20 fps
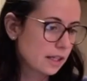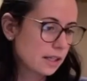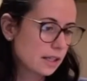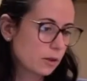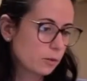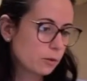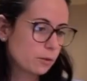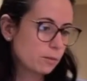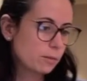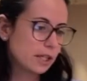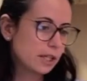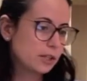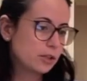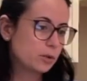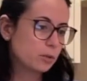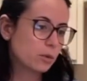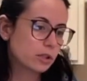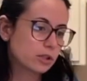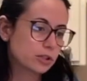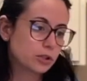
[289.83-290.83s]
that would make you
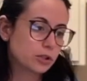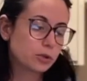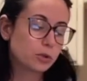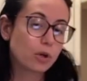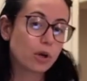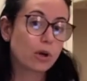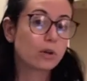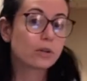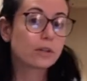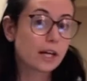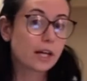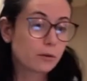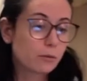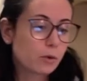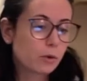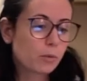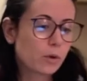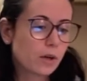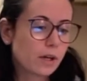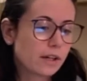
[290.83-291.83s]
want to call
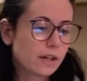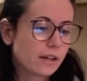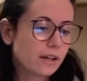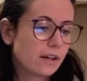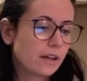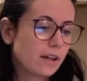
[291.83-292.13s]
911